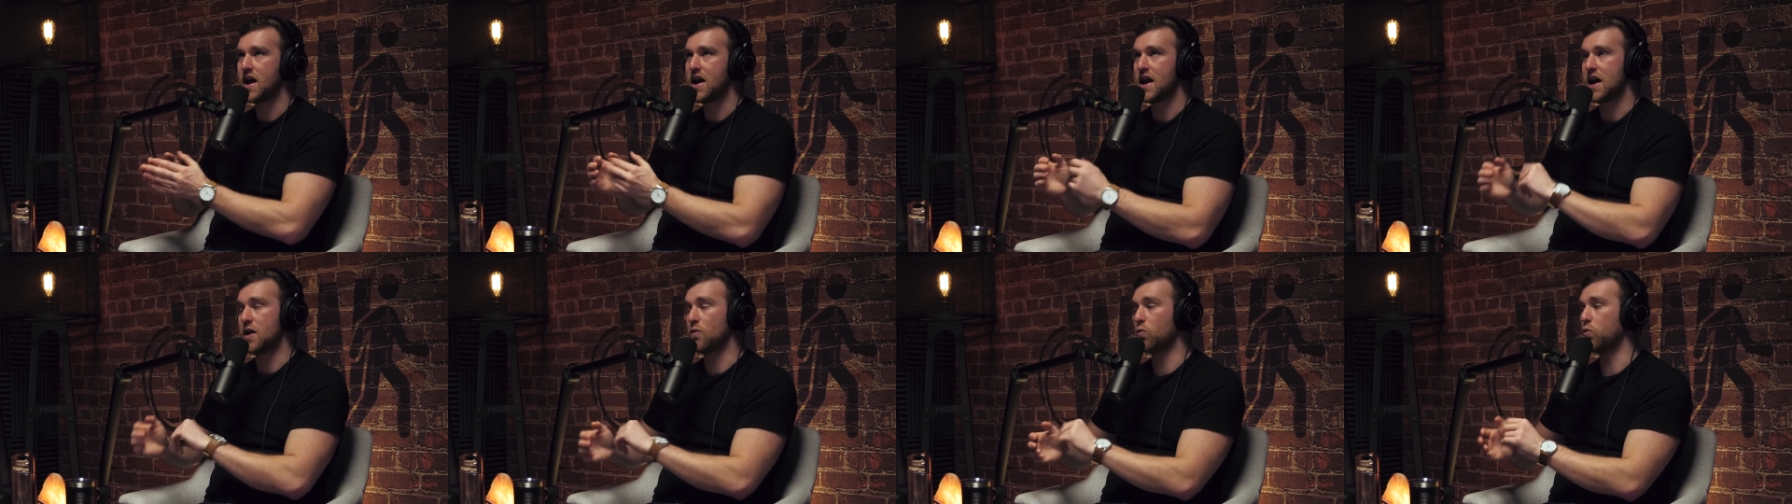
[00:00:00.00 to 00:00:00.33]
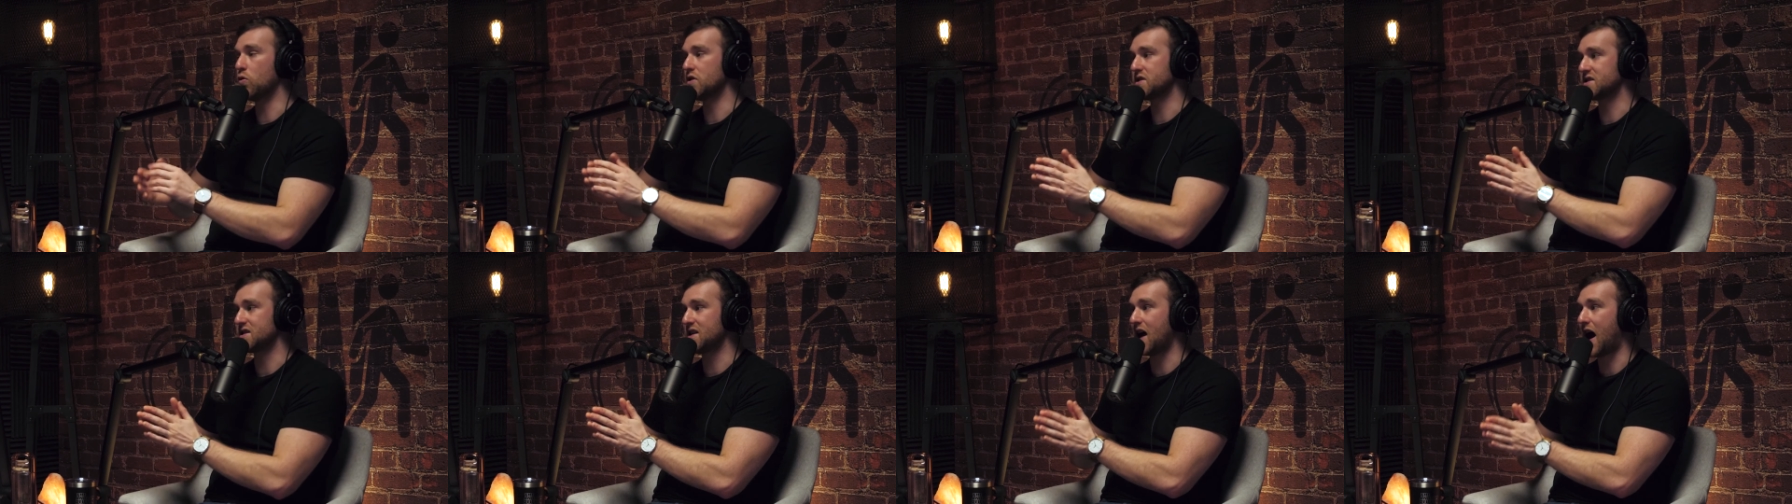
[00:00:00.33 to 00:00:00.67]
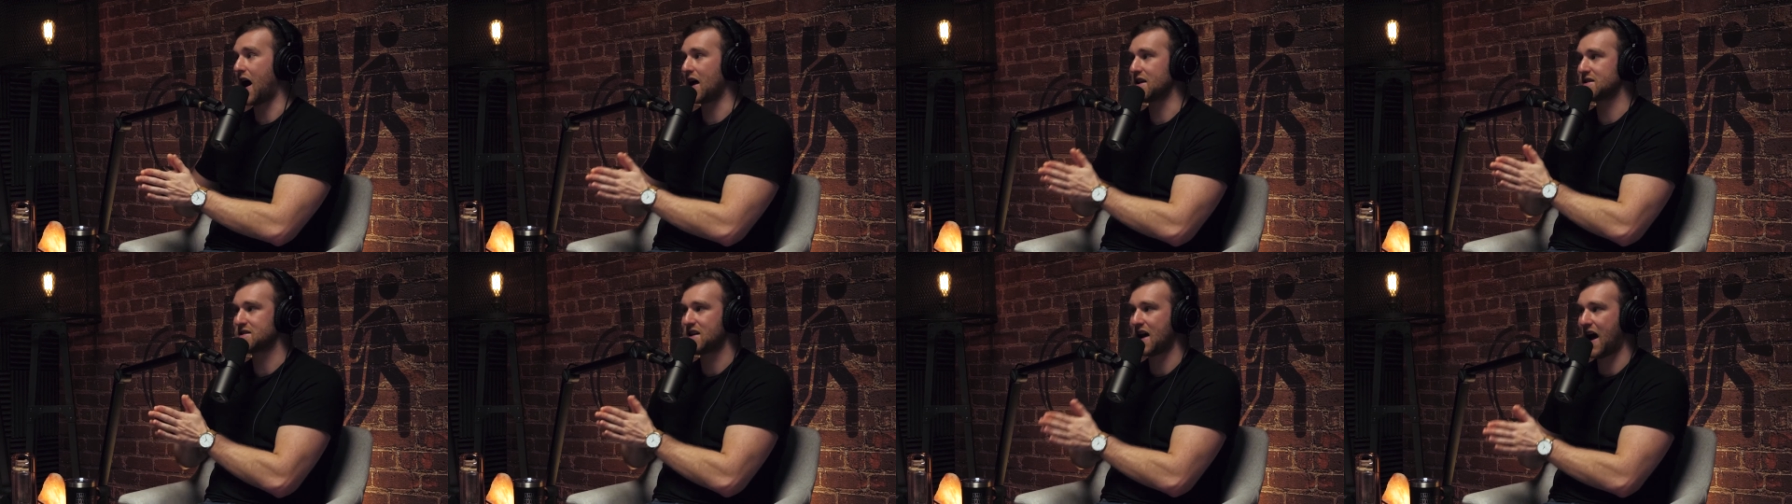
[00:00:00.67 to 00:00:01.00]
it was
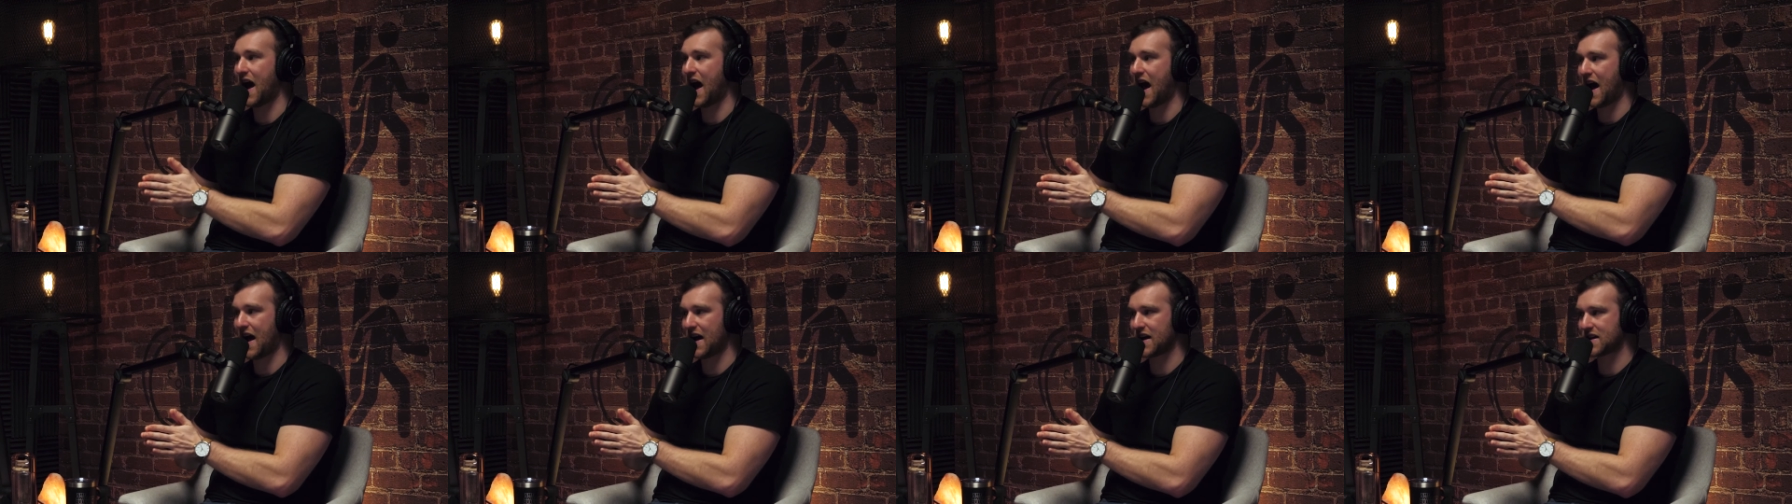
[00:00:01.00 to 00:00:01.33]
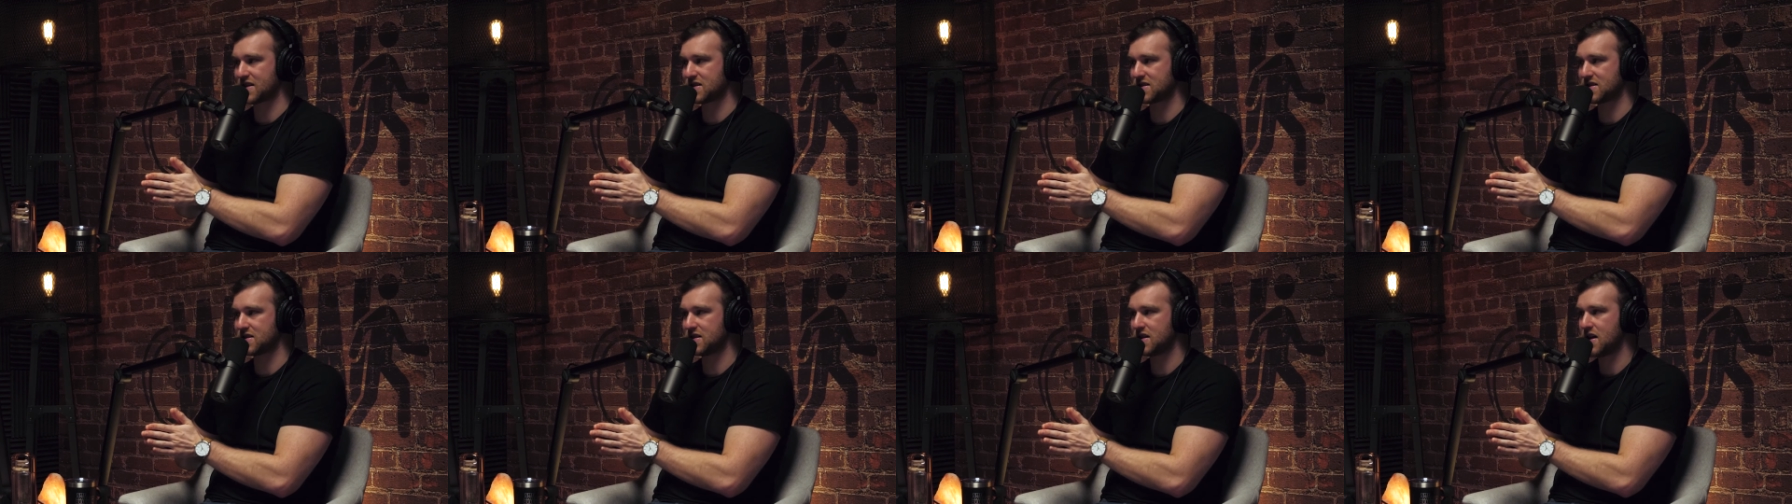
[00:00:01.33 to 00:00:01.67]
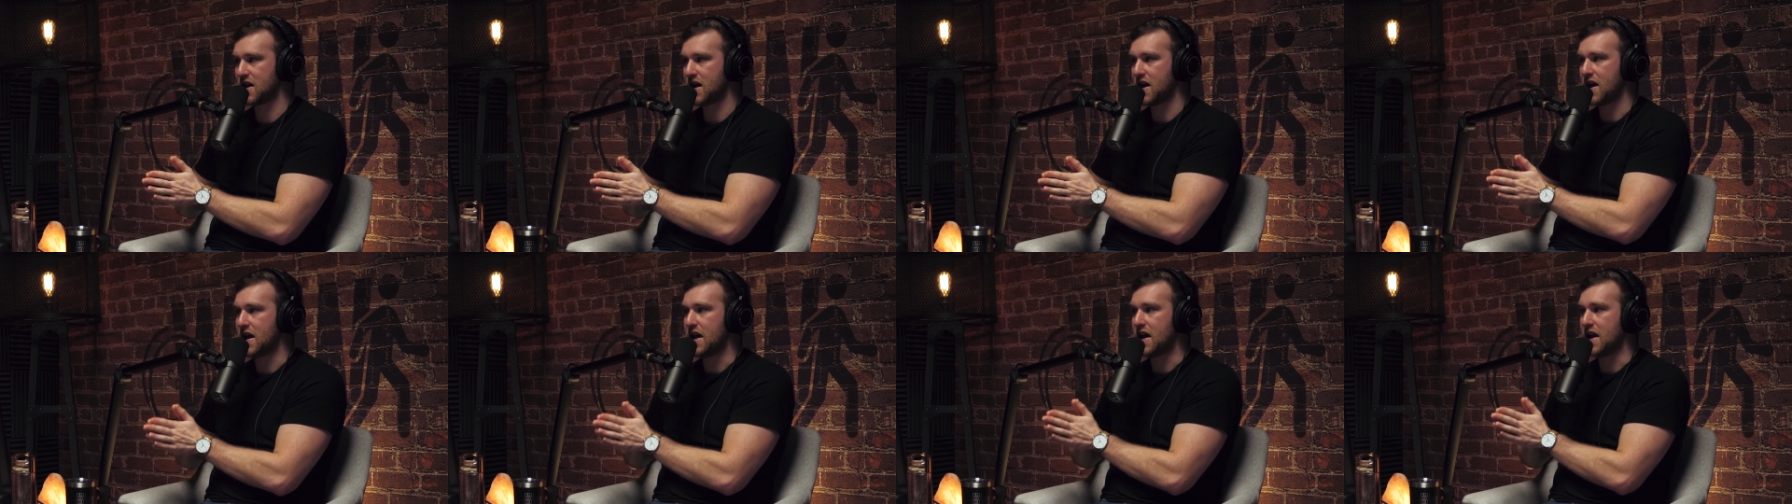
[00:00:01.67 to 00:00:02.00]
not taxed
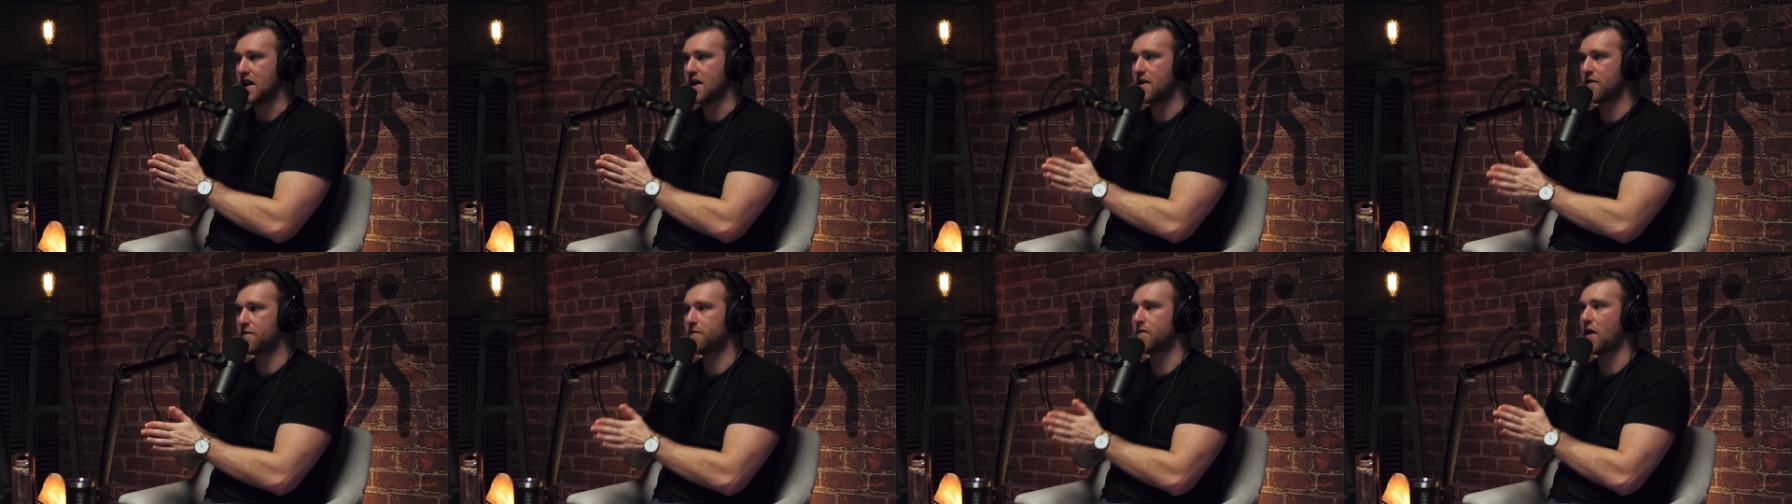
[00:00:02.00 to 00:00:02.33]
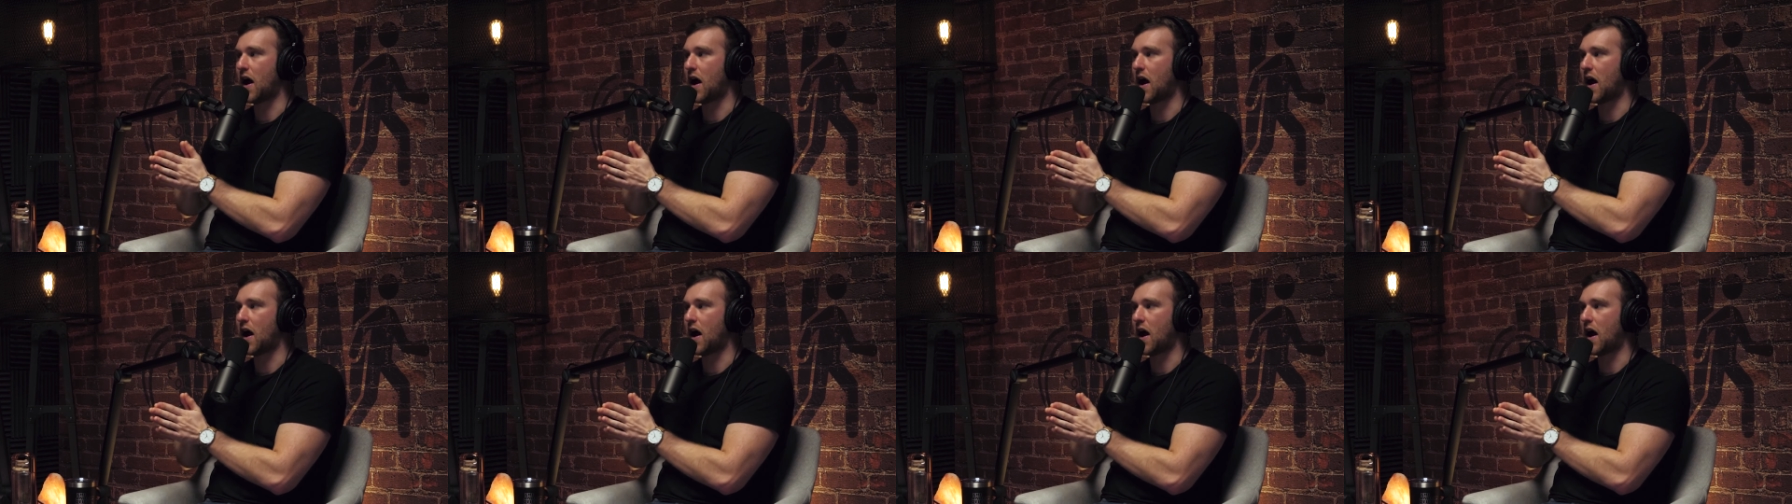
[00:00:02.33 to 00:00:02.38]
if